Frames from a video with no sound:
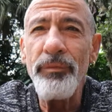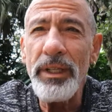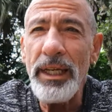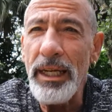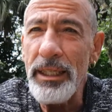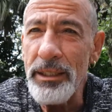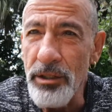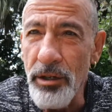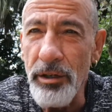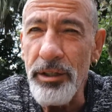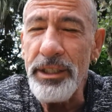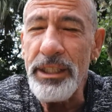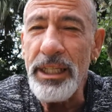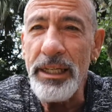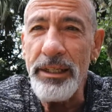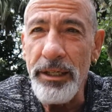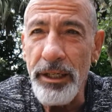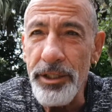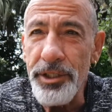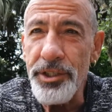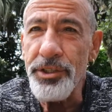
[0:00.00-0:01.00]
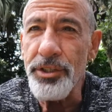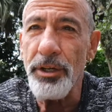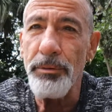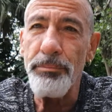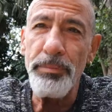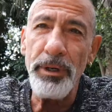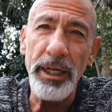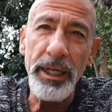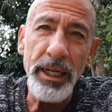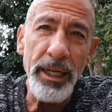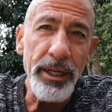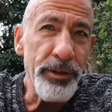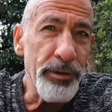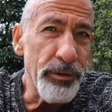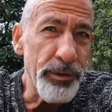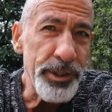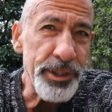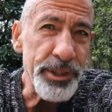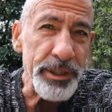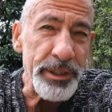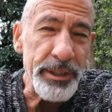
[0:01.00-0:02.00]
as long as they don't start breaking your
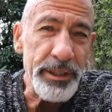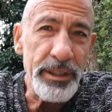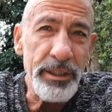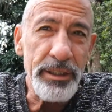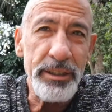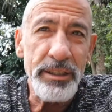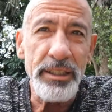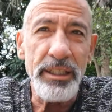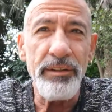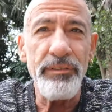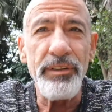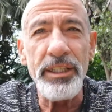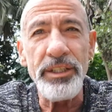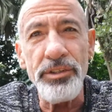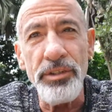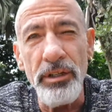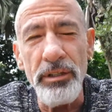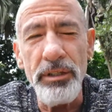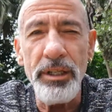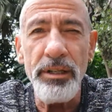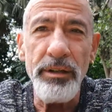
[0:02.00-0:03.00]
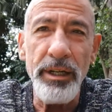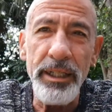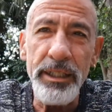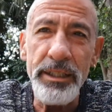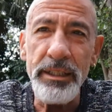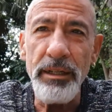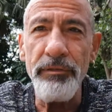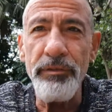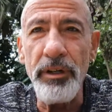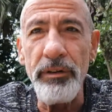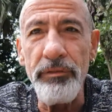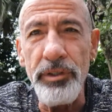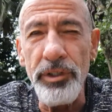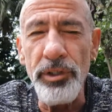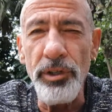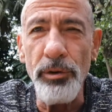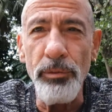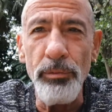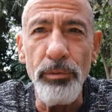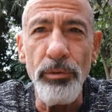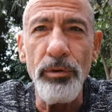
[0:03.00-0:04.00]
shit. So if they start throwing stuff over
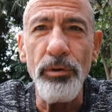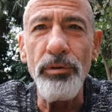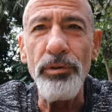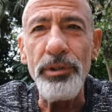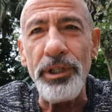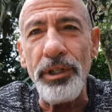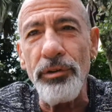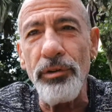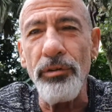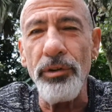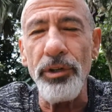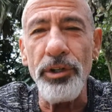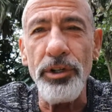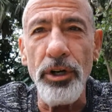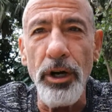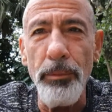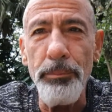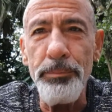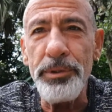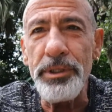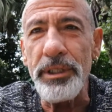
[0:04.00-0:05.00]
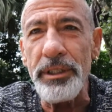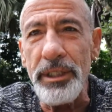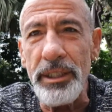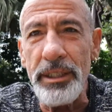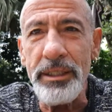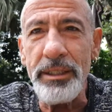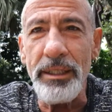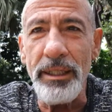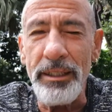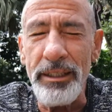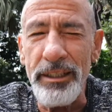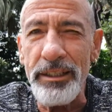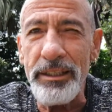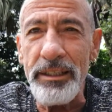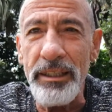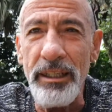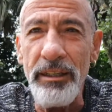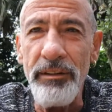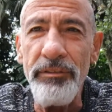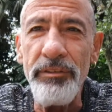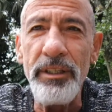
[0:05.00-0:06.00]
your wall, you call the cops and this kind of
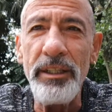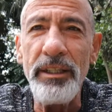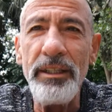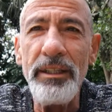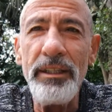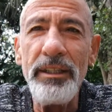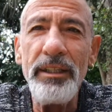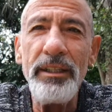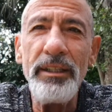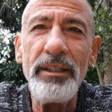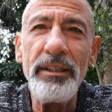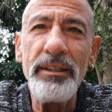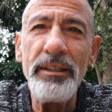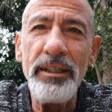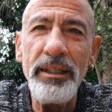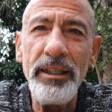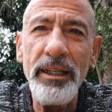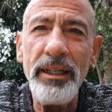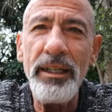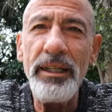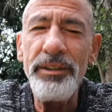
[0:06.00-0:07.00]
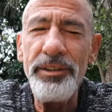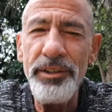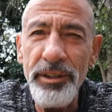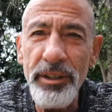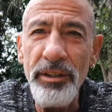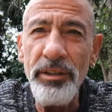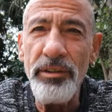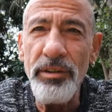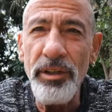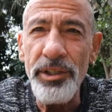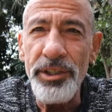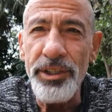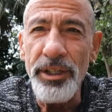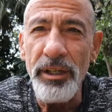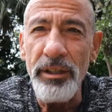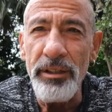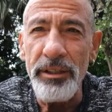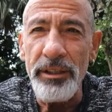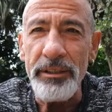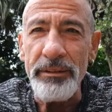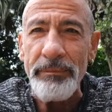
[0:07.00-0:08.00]
stuff, and you can control
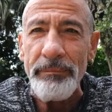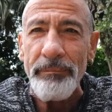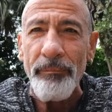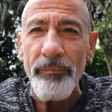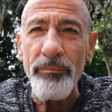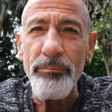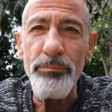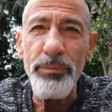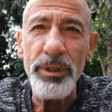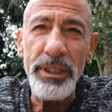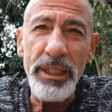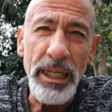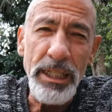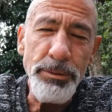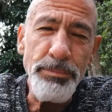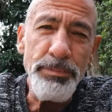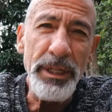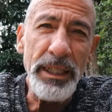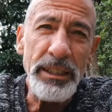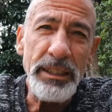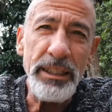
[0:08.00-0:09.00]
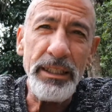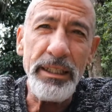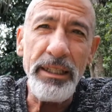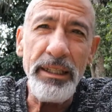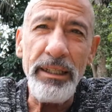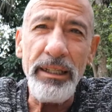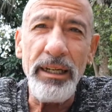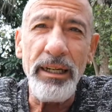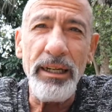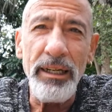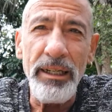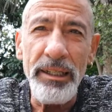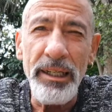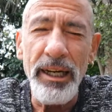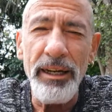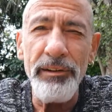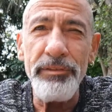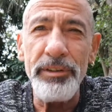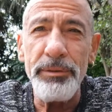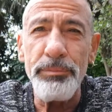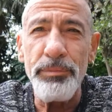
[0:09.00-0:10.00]
it. But that's basically how our
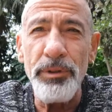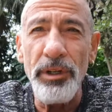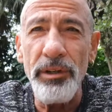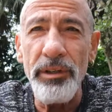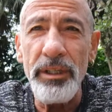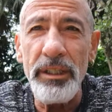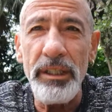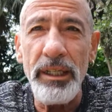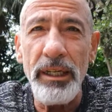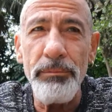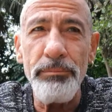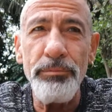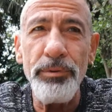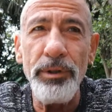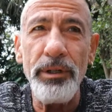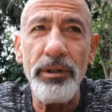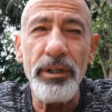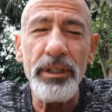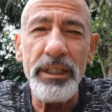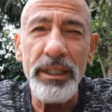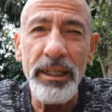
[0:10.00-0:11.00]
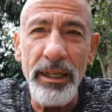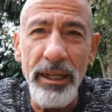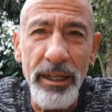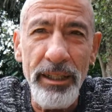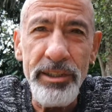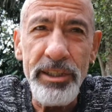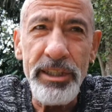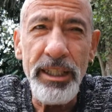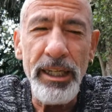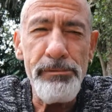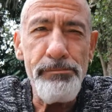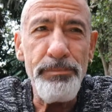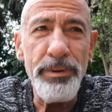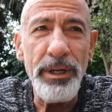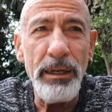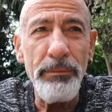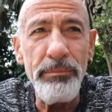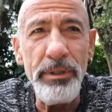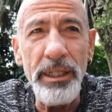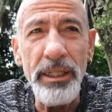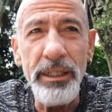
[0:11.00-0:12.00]
life is broken up. We've got the outside
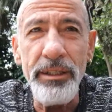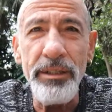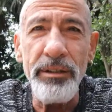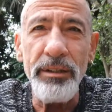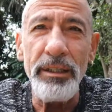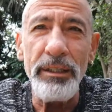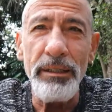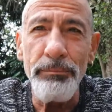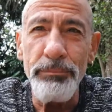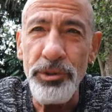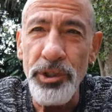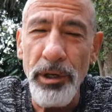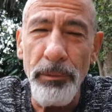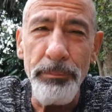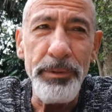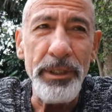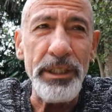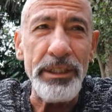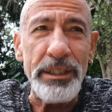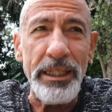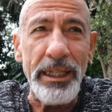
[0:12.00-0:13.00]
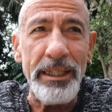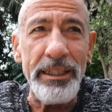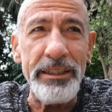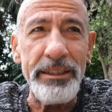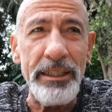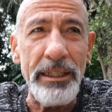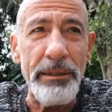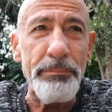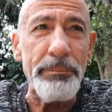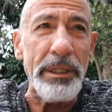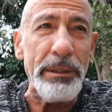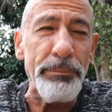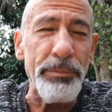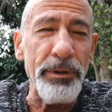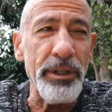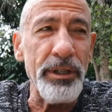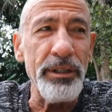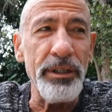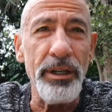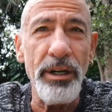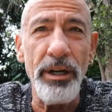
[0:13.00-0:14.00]
public in the shopping center. People
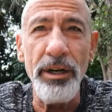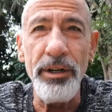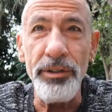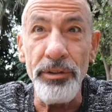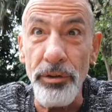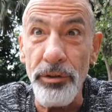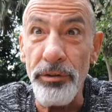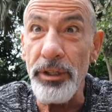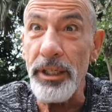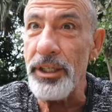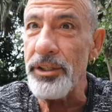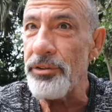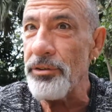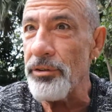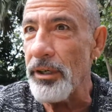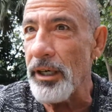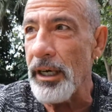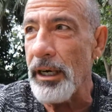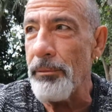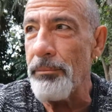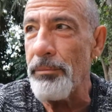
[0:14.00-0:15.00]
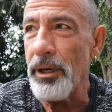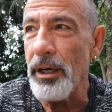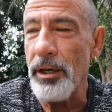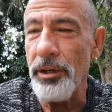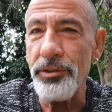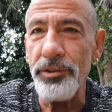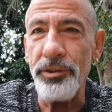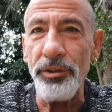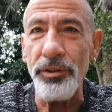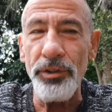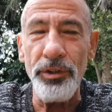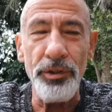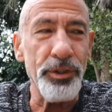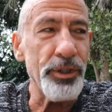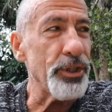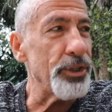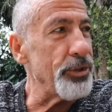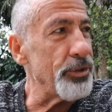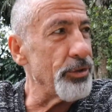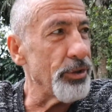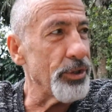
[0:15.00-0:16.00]
can go, you'll raise your eyebrows and you look
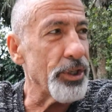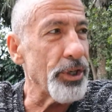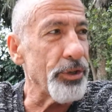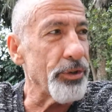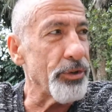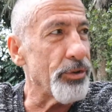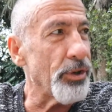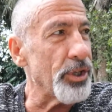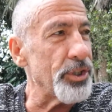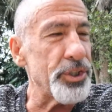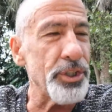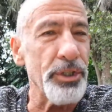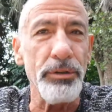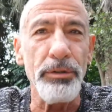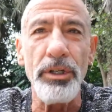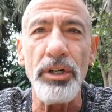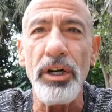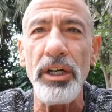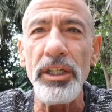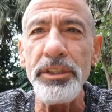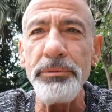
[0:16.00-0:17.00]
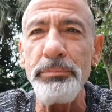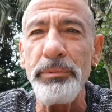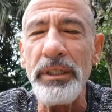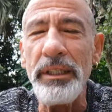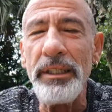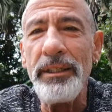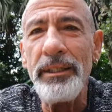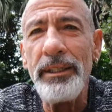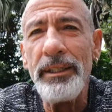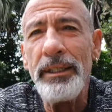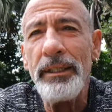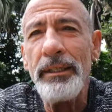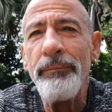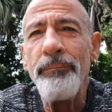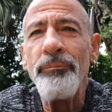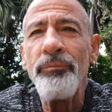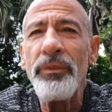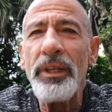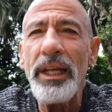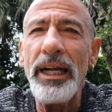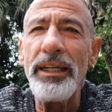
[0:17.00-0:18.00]
and you'll go gosh and gasp.
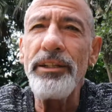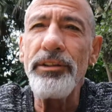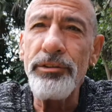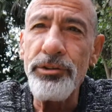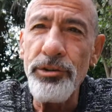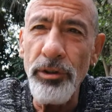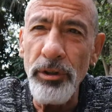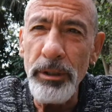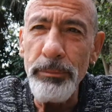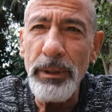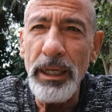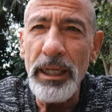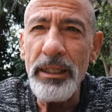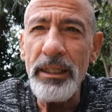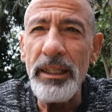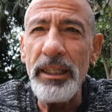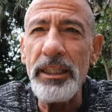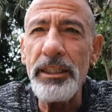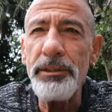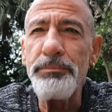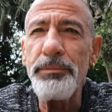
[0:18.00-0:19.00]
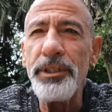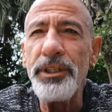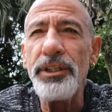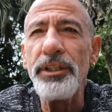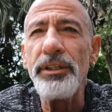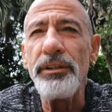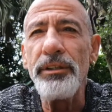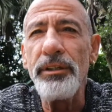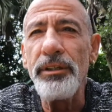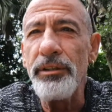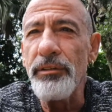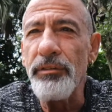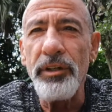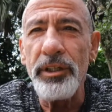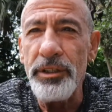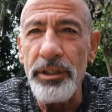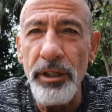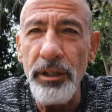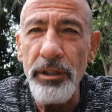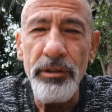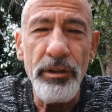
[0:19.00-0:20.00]
And you'll talk about things, but you've got
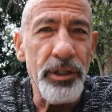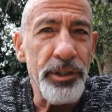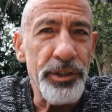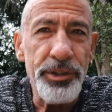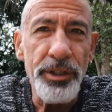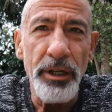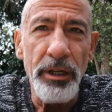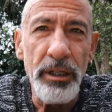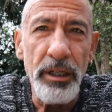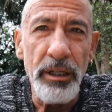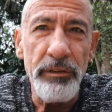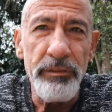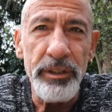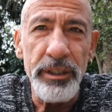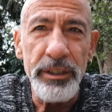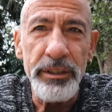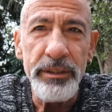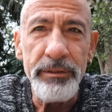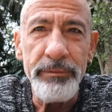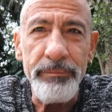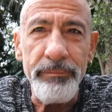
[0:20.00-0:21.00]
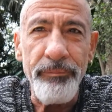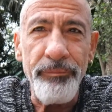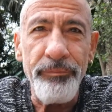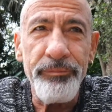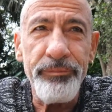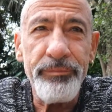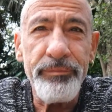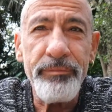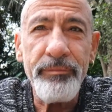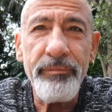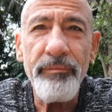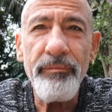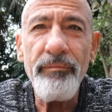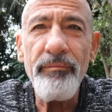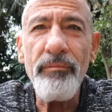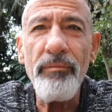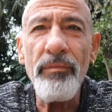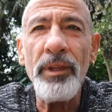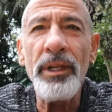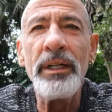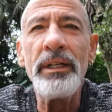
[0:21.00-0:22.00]
no control over
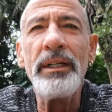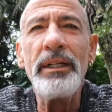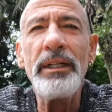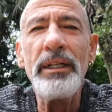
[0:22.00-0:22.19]
it.